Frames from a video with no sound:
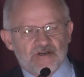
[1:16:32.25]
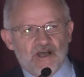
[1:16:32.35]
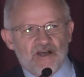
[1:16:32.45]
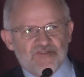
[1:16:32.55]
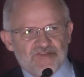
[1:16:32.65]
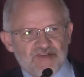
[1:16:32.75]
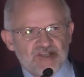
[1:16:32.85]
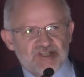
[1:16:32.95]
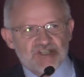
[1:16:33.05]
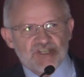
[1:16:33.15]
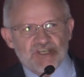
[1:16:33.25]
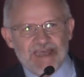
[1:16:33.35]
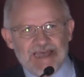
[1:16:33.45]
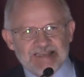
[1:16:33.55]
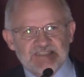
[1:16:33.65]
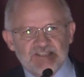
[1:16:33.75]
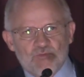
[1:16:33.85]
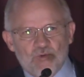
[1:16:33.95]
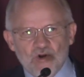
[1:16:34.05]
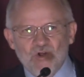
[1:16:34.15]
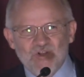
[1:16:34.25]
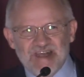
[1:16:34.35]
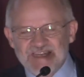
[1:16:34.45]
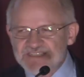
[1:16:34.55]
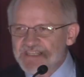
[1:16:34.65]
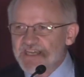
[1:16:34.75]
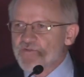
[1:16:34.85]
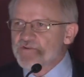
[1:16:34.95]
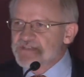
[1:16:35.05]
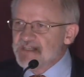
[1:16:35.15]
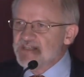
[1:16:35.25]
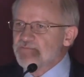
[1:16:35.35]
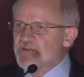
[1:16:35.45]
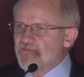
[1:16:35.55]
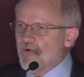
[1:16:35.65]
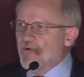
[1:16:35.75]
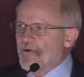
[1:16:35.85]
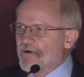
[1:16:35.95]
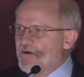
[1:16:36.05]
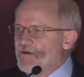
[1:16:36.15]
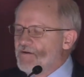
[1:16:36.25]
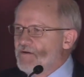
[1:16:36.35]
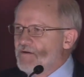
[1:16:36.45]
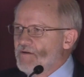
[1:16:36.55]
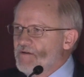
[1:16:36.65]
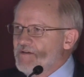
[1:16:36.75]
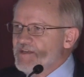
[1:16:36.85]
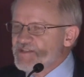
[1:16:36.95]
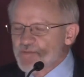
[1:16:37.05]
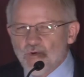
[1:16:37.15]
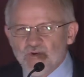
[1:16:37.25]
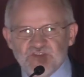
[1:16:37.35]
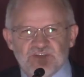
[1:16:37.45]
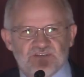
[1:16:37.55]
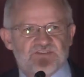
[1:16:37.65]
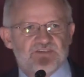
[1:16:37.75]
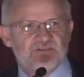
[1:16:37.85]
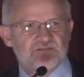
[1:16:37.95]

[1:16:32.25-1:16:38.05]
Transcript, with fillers: of such as the world has never seen before is worth it